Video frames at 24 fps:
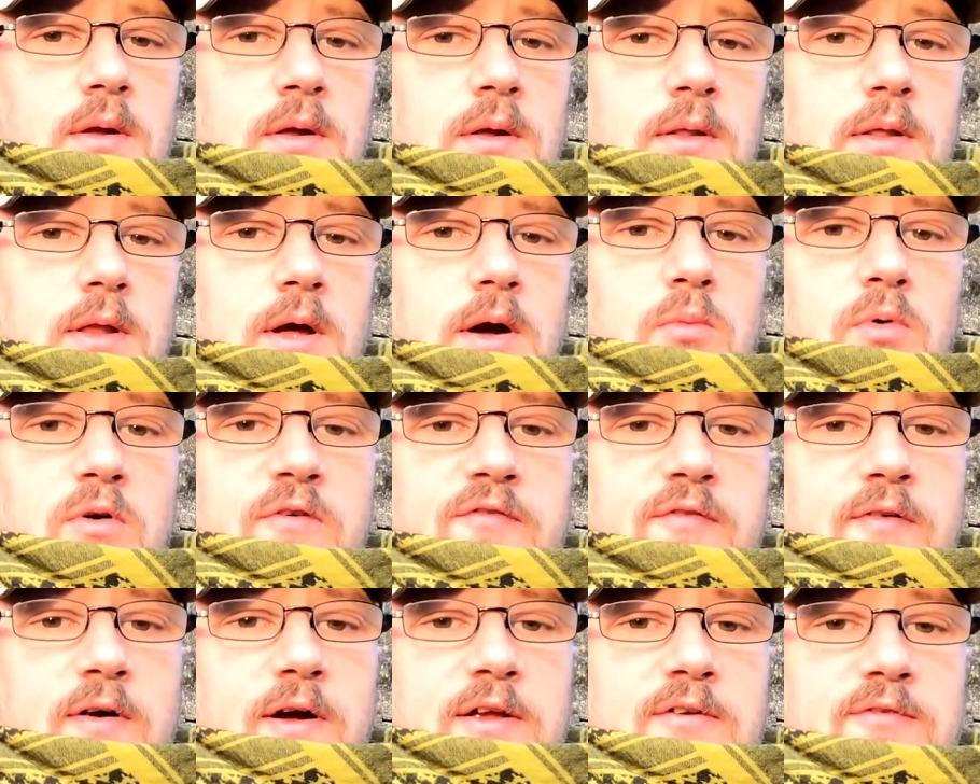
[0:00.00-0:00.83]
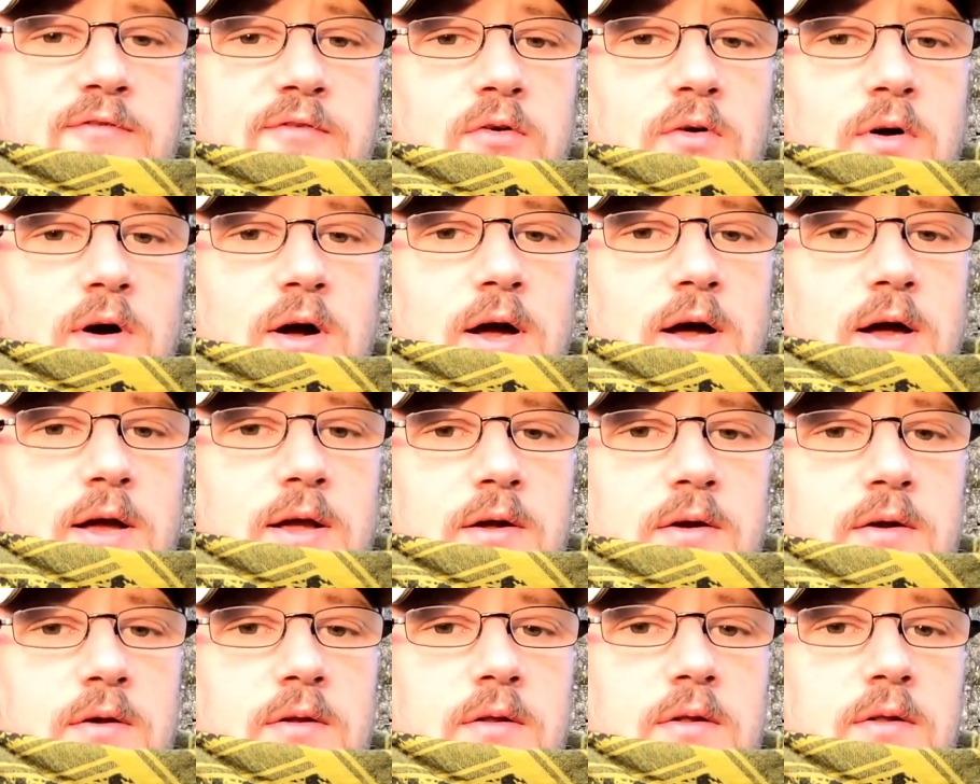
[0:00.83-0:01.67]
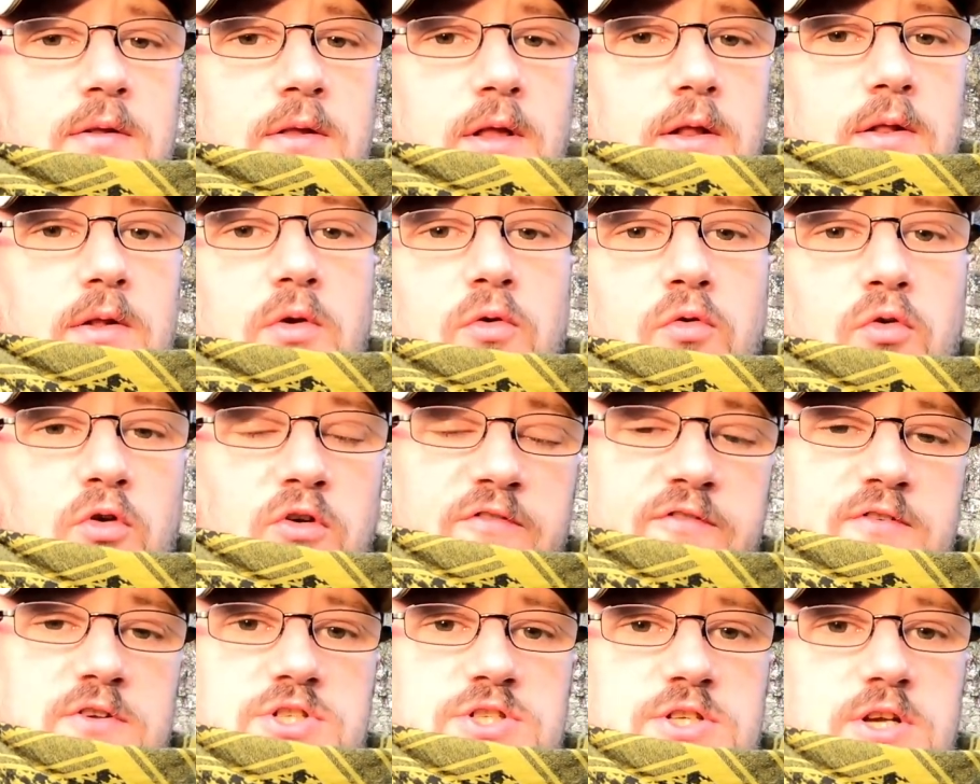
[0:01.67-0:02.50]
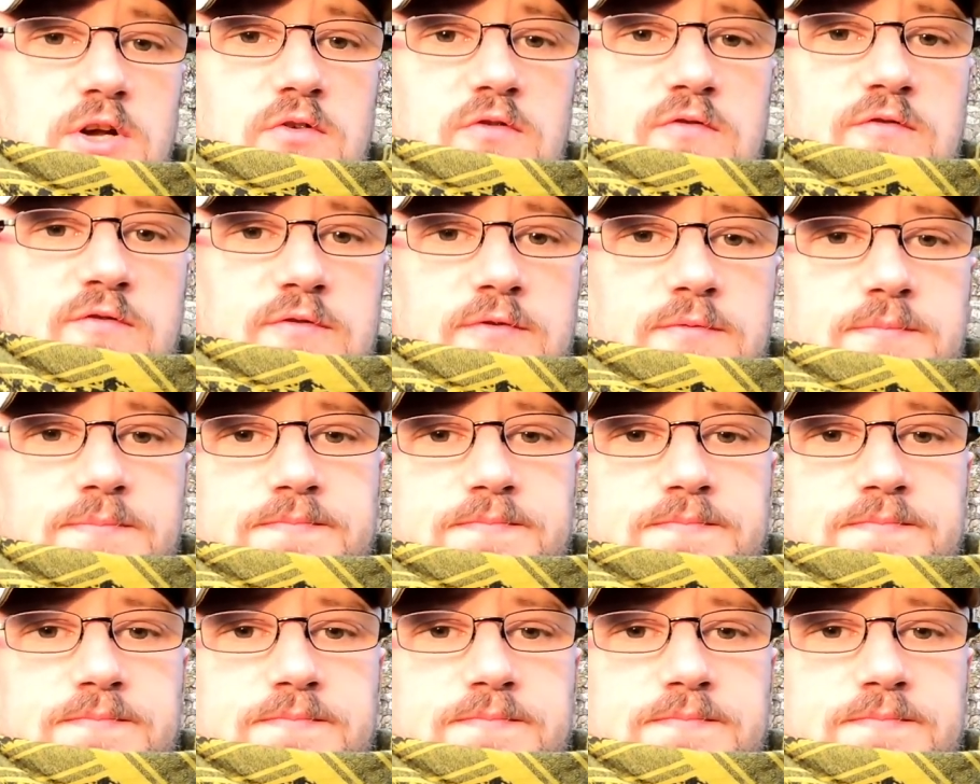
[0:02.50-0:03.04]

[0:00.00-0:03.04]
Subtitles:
that were 5 foot higher than the roof itself.